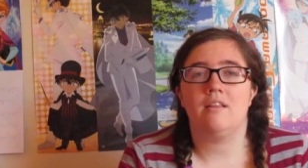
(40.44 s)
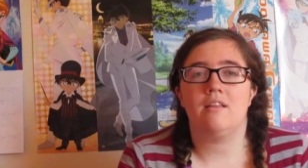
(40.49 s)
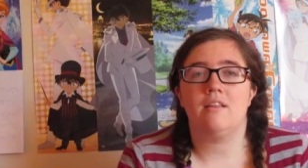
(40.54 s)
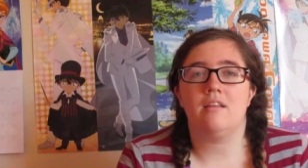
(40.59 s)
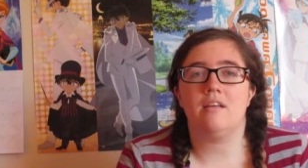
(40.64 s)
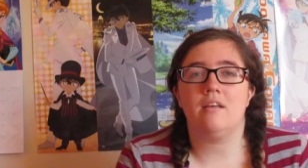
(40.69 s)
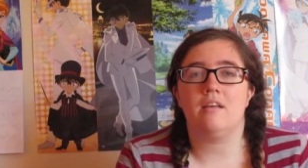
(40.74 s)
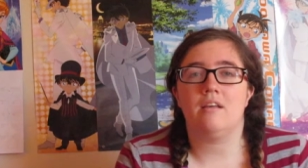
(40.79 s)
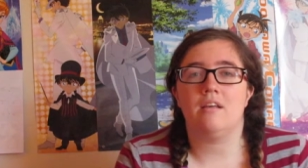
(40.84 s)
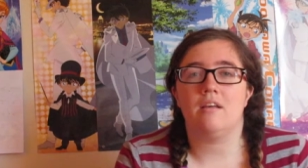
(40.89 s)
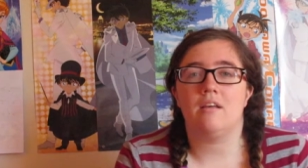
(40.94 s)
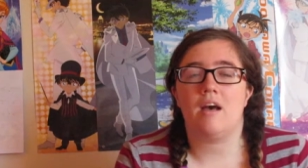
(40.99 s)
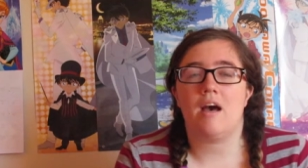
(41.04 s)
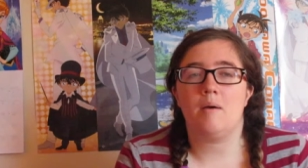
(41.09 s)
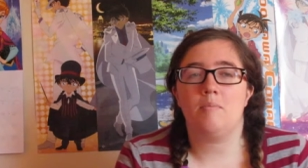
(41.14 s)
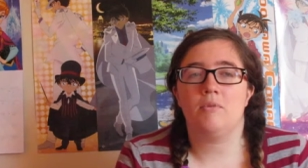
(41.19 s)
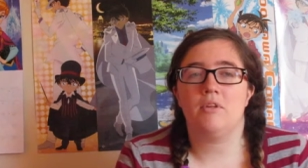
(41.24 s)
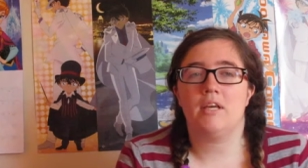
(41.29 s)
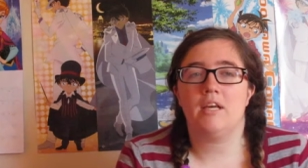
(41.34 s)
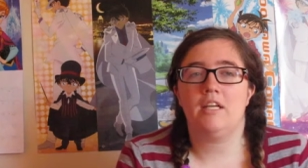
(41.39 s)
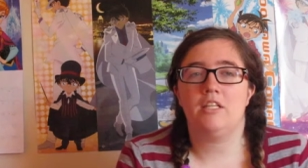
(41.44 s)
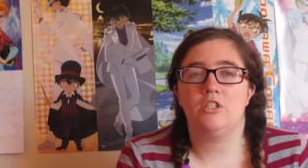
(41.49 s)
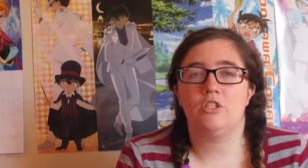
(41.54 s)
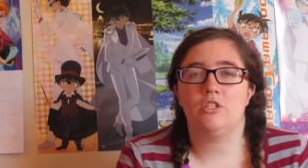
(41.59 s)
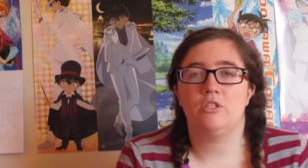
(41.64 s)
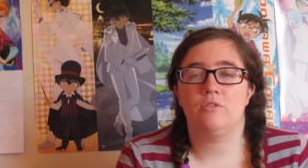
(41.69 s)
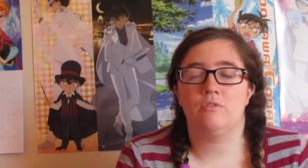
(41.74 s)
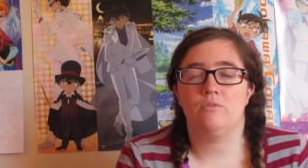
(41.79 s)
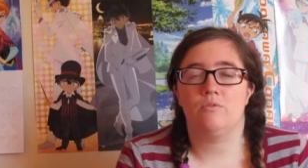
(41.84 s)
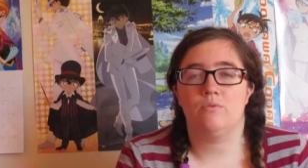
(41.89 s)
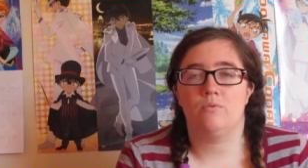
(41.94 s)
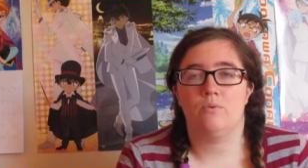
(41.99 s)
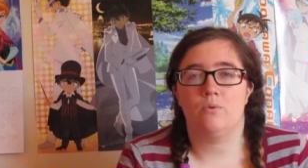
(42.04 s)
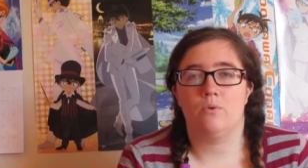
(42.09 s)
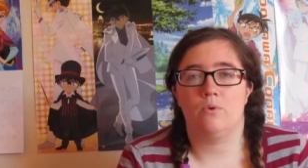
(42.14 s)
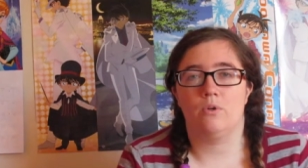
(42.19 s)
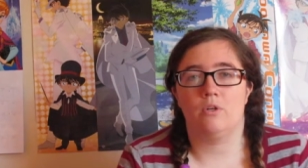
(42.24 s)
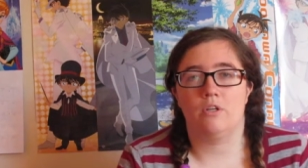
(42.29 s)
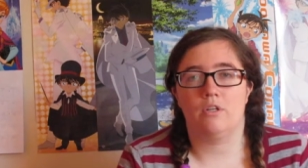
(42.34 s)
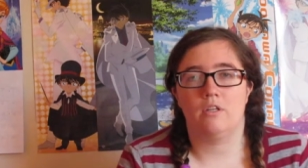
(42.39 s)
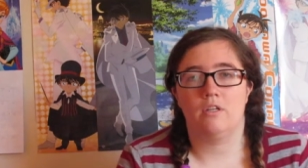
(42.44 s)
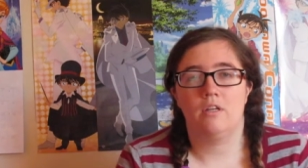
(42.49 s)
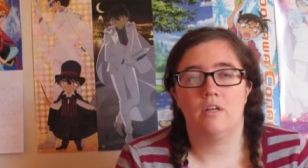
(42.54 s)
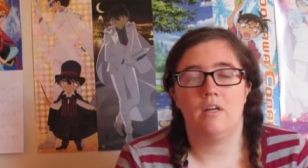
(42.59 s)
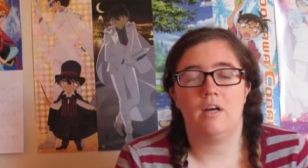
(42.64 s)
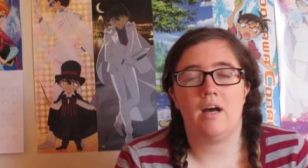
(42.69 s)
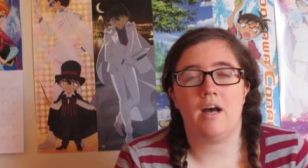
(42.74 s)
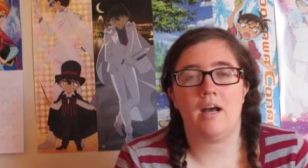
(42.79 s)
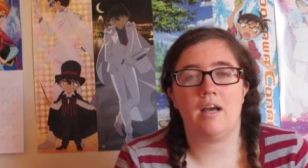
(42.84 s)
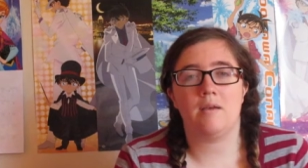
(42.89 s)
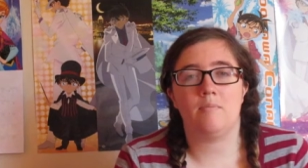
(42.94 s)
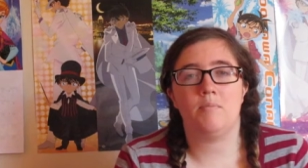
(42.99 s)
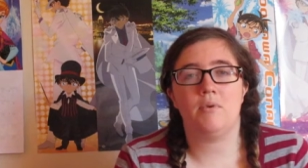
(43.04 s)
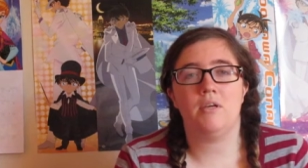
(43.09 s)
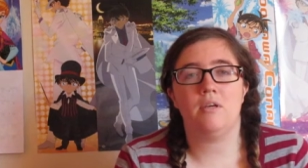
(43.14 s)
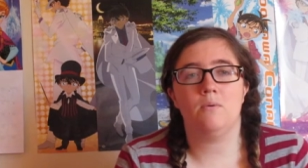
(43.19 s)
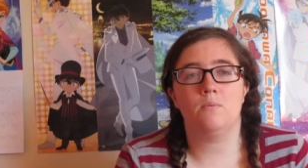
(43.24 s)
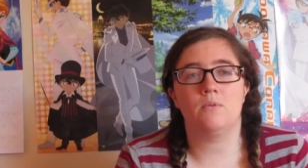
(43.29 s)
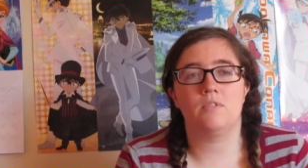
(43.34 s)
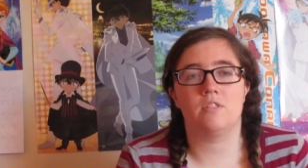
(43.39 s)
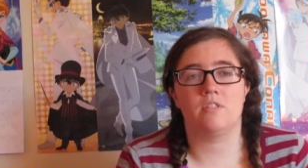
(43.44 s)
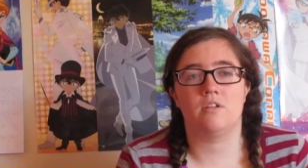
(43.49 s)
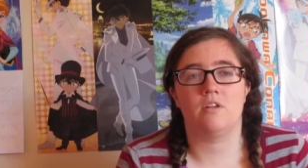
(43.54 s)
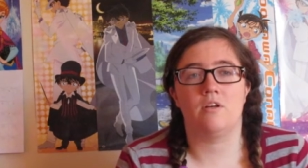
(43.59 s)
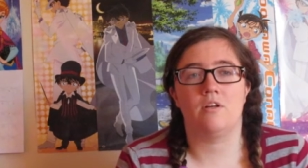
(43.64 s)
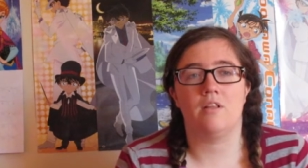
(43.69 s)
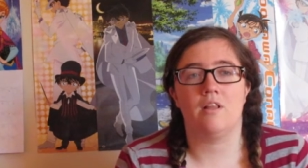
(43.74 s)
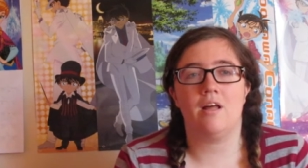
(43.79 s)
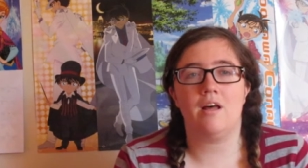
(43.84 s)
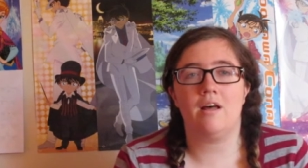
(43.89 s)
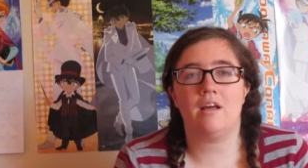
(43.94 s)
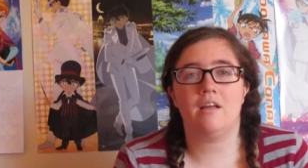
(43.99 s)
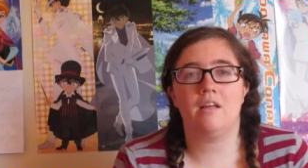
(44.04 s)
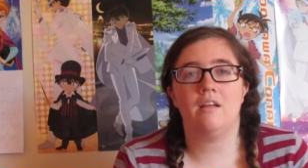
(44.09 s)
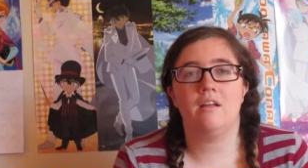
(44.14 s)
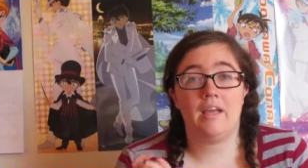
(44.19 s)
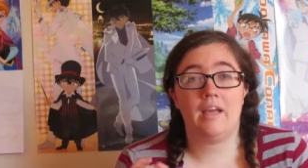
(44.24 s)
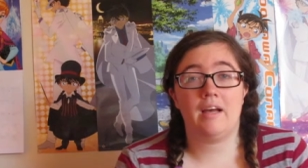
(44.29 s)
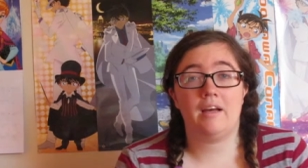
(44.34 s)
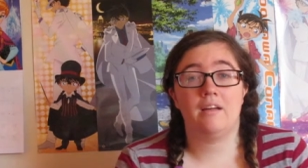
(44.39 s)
The application for IP was done online.